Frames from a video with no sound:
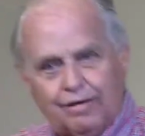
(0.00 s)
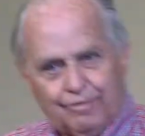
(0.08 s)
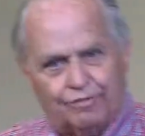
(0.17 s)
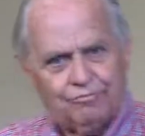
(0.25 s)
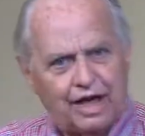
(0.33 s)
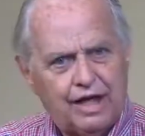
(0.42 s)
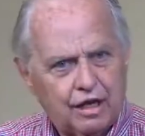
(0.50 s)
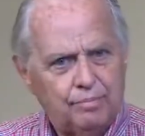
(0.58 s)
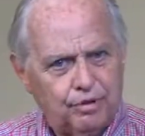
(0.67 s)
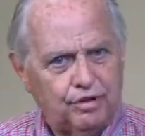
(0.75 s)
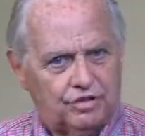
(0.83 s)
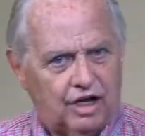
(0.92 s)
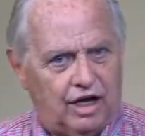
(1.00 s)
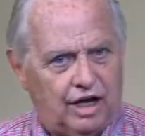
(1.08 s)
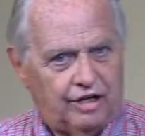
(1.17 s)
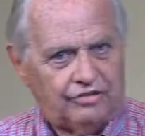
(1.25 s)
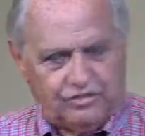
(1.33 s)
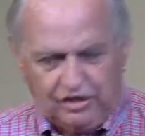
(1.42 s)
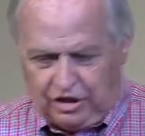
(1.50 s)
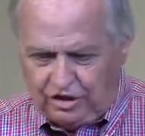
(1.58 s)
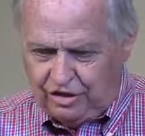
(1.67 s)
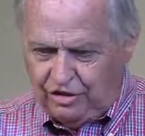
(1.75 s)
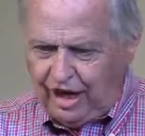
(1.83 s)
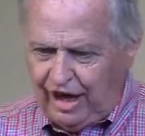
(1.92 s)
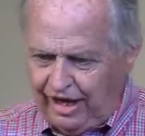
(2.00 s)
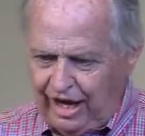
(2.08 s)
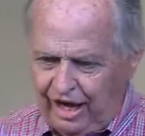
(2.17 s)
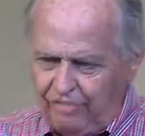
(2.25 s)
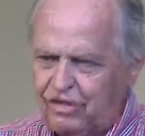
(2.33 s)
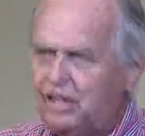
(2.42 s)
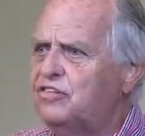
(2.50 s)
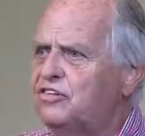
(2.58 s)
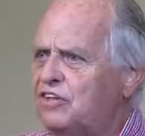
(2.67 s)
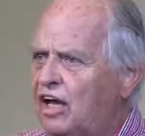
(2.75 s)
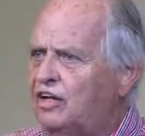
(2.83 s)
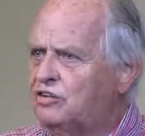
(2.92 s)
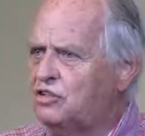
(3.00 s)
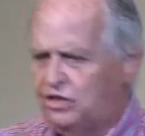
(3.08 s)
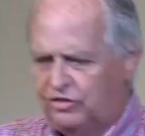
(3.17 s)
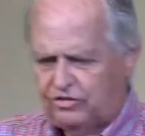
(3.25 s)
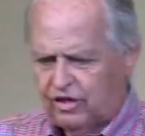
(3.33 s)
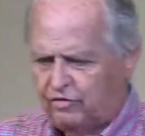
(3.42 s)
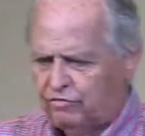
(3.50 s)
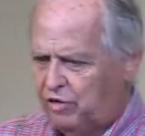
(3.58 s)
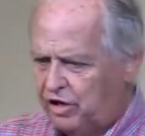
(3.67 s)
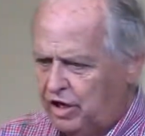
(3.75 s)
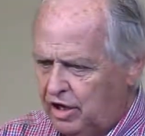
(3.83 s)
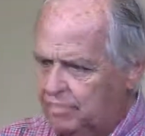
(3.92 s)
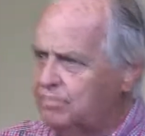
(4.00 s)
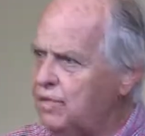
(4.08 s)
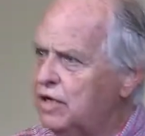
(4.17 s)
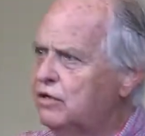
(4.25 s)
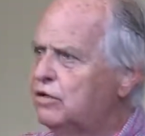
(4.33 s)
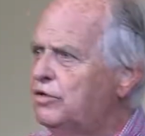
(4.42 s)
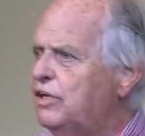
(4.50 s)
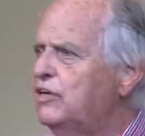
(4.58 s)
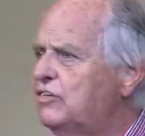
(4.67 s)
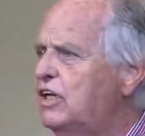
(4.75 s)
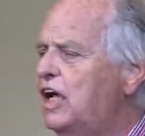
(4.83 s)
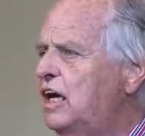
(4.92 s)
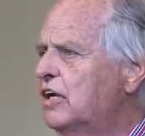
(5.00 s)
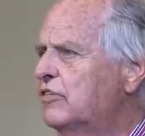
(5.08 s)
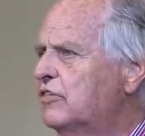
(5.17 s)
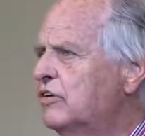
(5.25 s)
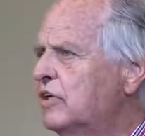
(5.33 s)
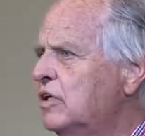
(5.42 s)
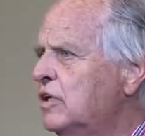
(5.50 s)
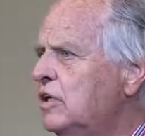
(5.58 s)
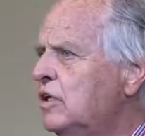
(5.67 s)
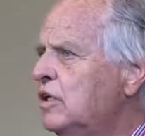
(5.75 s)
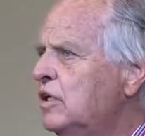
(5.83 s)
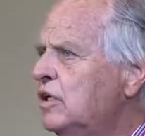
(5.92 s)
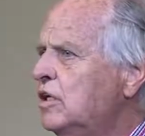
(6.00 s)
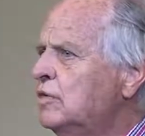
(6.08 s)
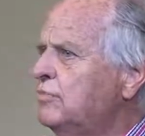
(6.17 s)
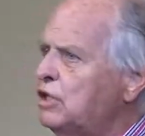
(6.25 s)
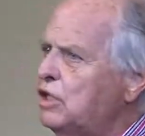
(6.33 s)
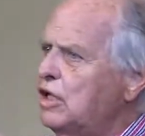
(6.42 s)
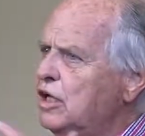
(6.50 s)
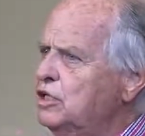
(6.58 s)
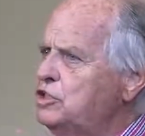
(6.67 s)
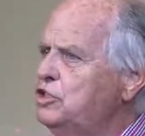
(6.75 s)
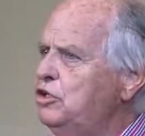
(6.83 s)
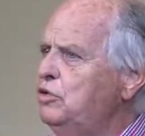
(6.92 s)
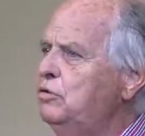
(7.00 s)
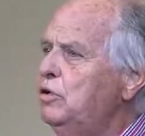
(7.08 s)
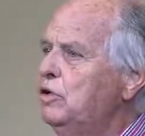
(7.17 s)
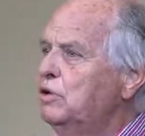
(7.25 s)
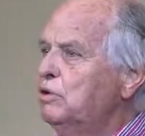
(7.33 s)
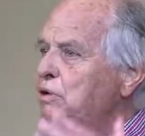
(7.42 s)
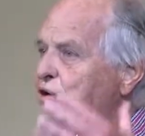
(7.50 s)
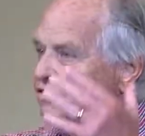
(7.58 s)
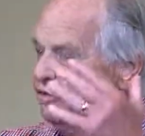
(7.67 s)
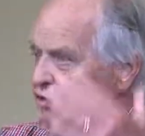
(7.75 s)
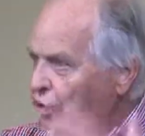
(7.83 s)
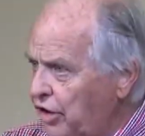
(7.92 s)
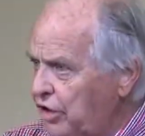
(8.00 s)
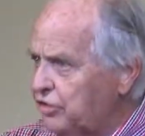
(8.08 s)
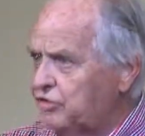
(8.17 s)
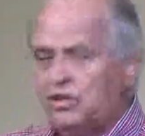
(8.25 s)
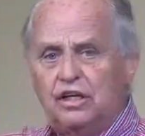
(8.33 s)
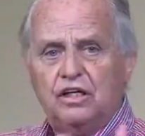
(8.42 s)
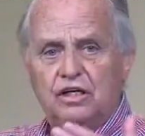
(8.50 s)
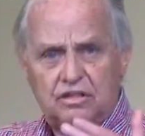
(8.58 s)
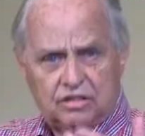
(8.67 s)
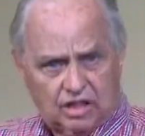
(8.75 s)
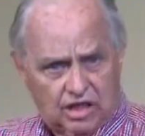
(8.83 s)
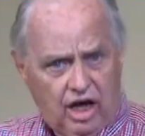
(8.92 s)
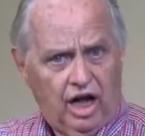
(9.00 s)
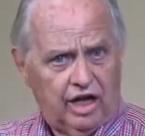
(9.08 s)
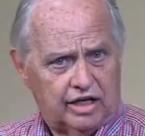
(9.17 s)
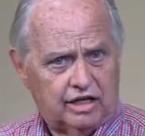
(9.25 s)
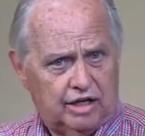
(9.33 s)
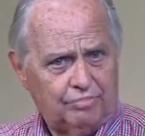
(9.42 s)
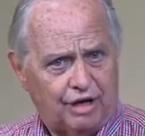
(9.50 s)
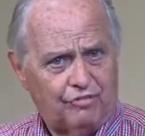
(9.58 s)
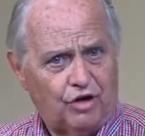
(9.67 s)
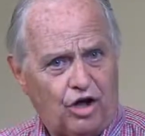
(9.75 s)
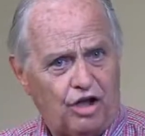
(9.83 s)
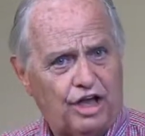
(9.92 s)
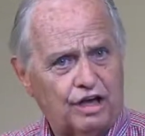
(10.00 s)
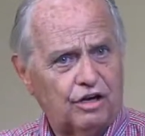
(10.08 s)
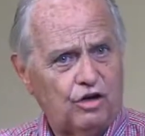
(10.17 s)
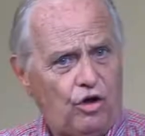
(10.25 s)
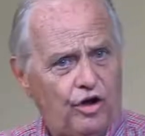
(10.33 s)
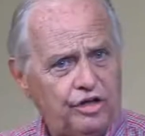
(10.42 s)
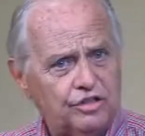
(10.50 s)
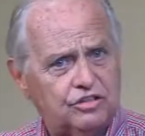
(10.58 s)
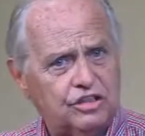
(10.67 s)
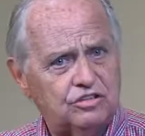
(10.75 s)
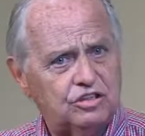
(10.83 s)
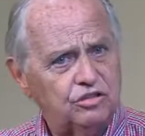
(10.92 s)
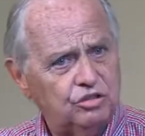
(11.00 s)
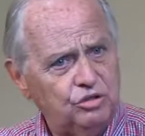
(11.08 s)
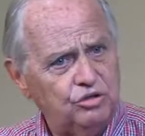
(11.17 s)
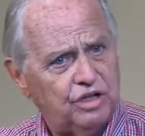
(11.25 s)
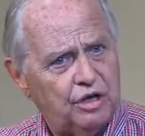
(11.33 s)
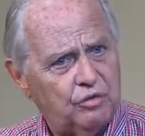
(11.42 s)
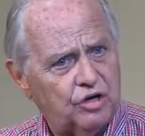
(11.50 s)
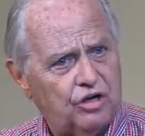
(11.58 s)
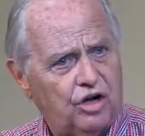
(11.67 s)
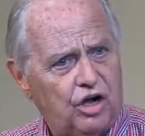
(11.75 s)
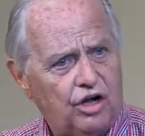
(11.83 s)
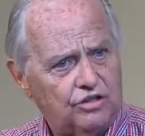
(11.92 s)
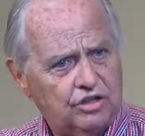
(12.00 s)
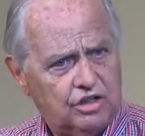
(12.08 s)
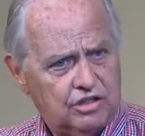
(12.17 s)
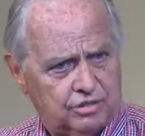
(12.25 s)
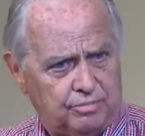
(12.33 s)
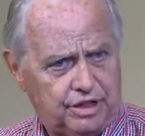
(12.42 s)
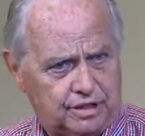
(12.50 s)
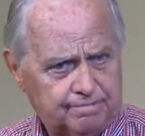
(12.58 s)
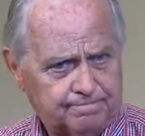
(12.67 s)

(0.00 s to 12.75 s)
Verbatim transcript: available to us to not have these tensions if we mingle these lines. But the issue is loyalty to God above all, and loyalty to who they were called to be.